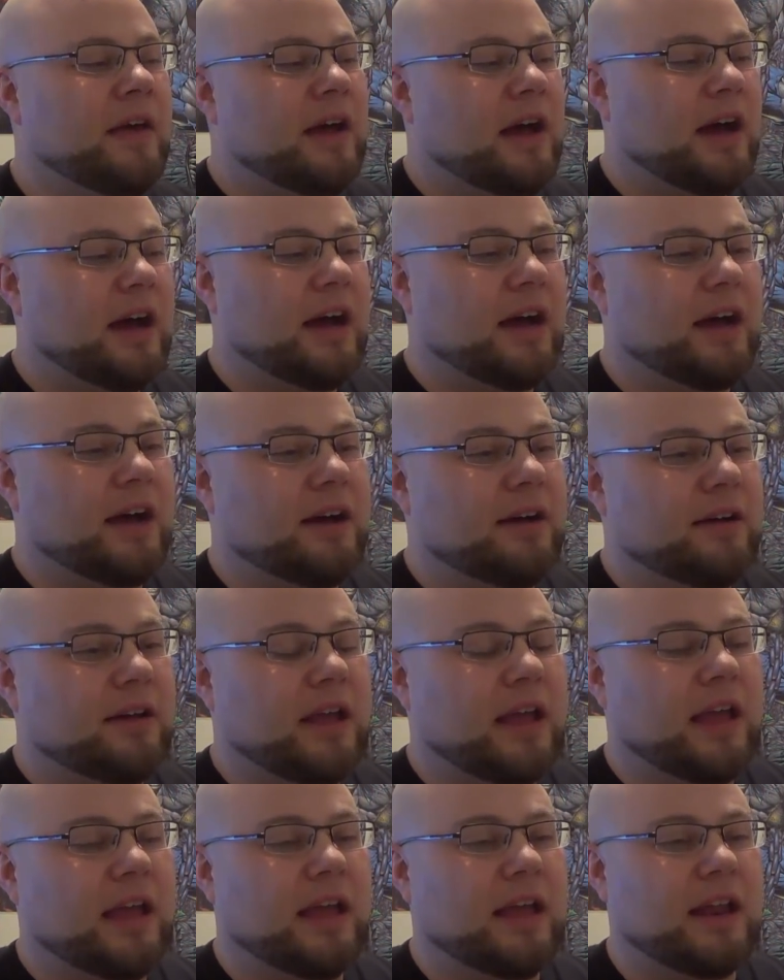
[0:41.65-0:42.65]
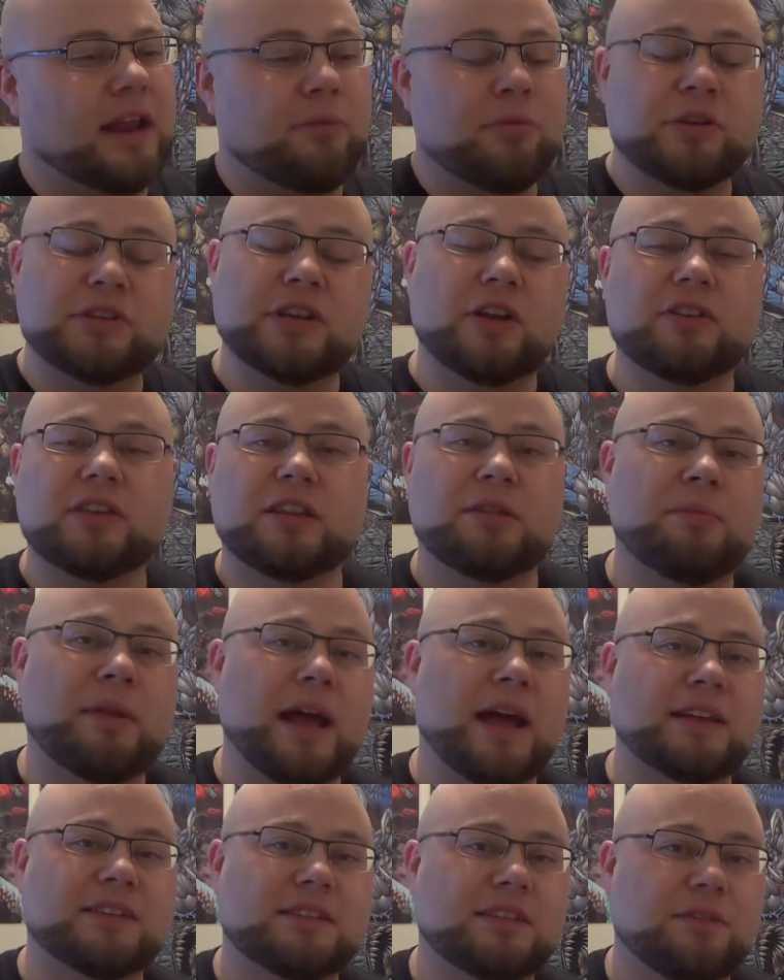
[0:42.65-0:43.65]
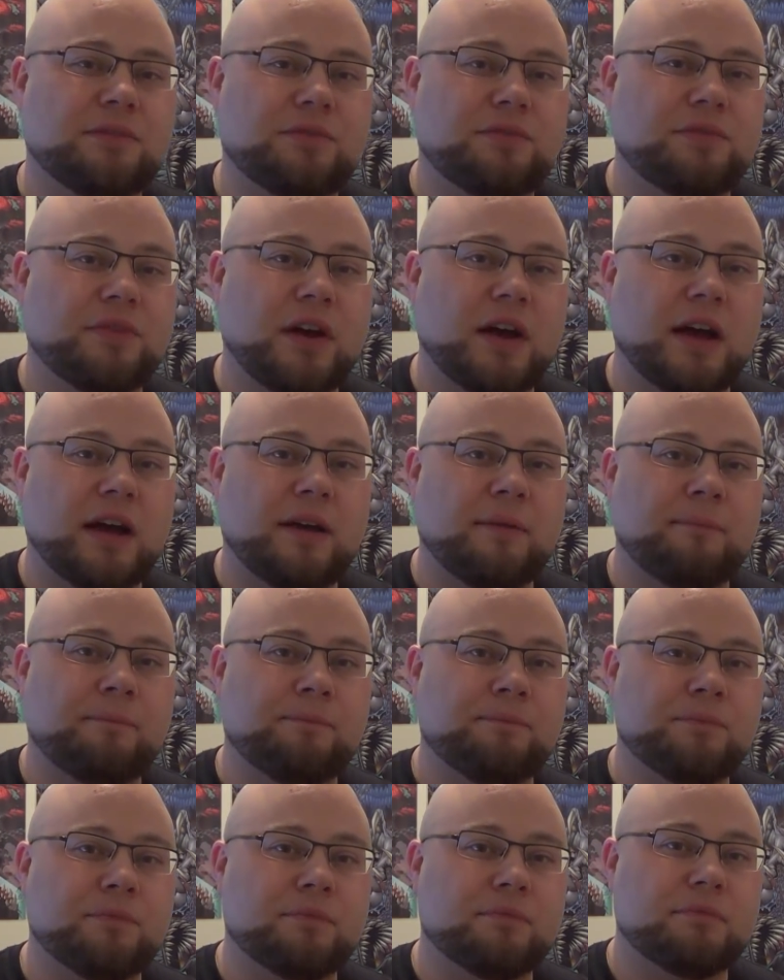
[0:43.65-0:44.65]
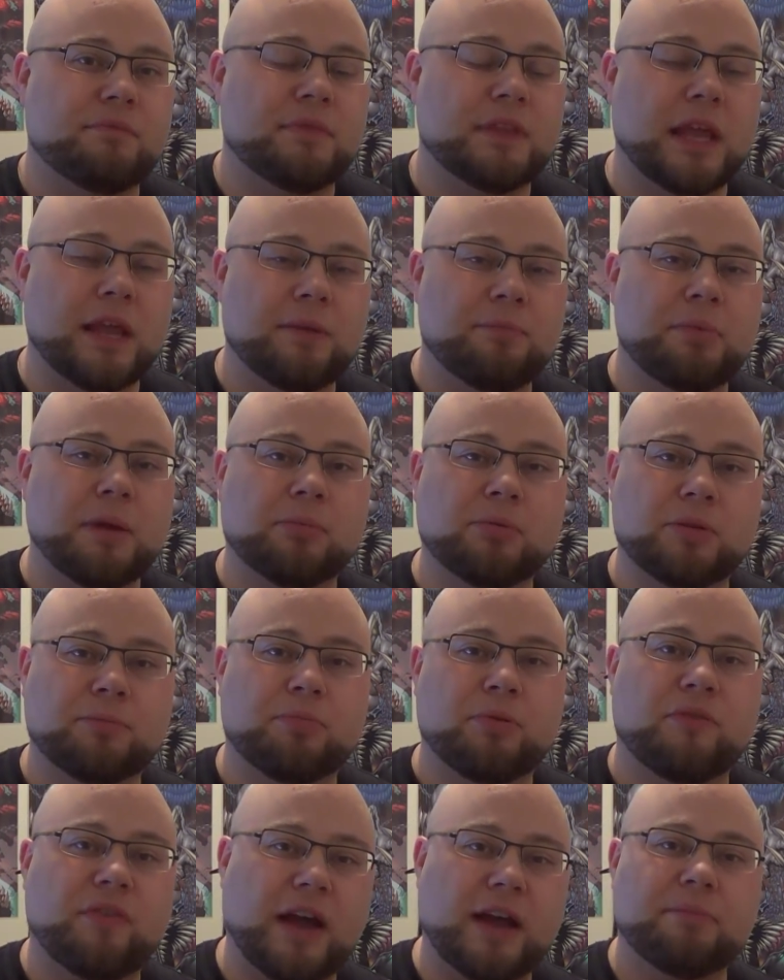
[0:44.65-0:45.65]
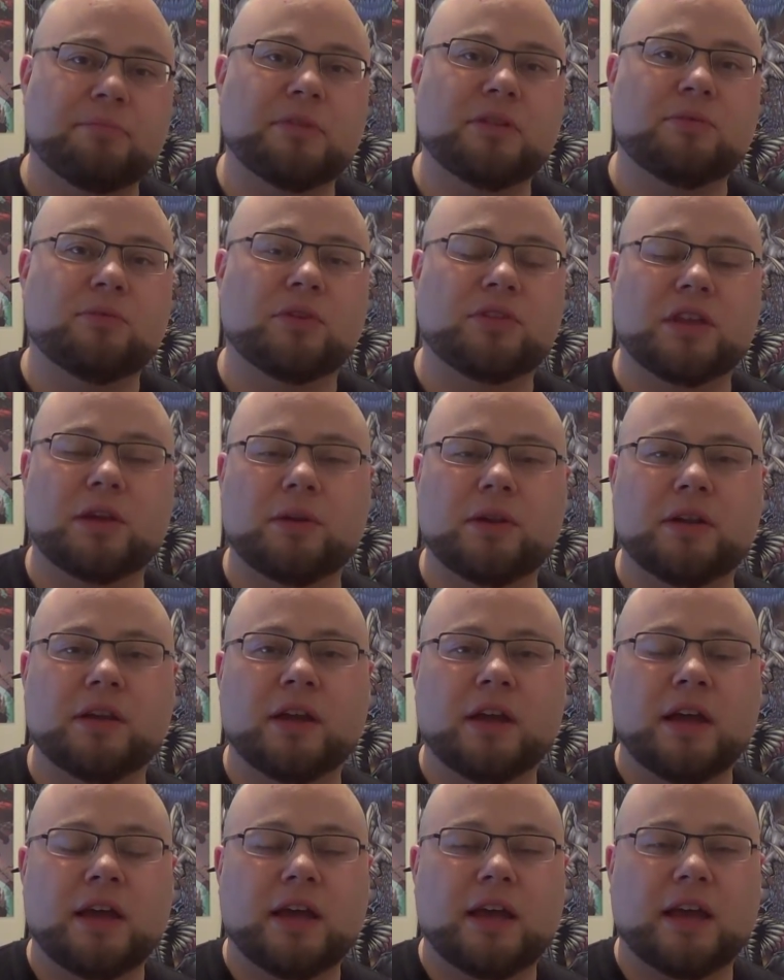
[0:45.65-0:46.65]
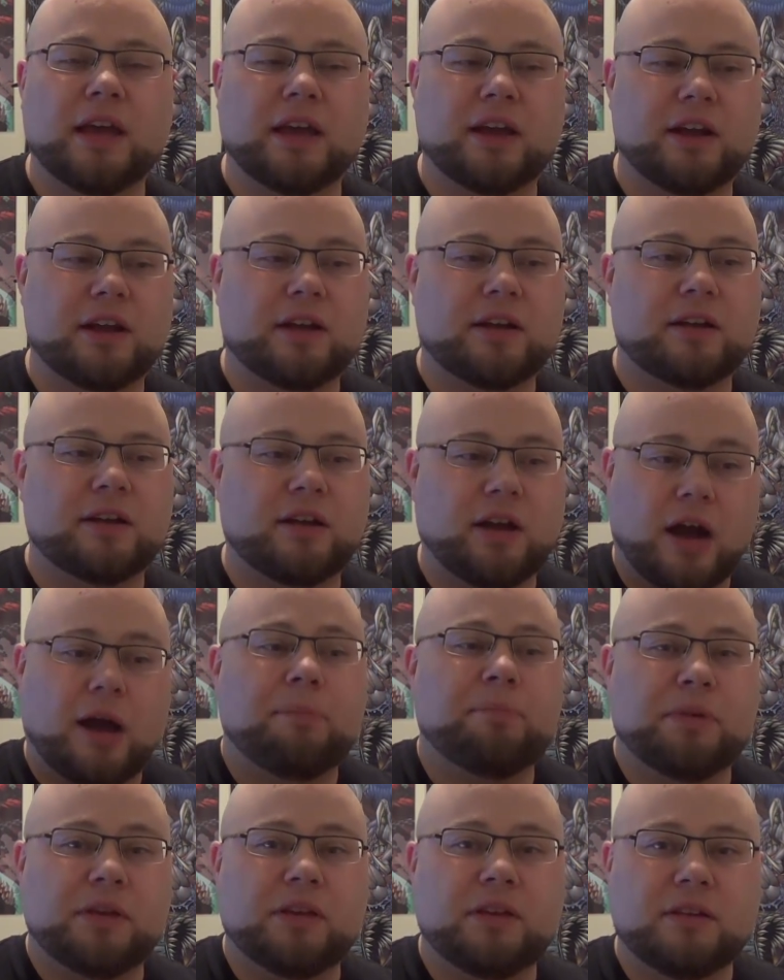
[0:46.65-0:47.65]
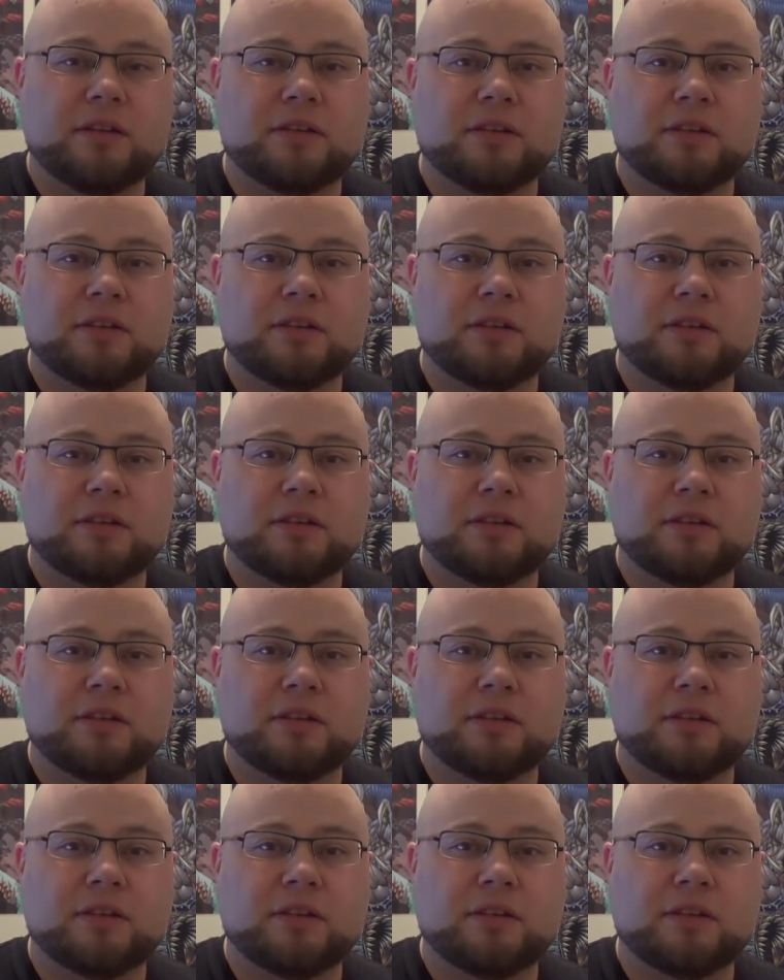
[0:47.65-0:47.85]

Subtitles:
And I reached out to them and asked if they'd be able to provide me with a copy,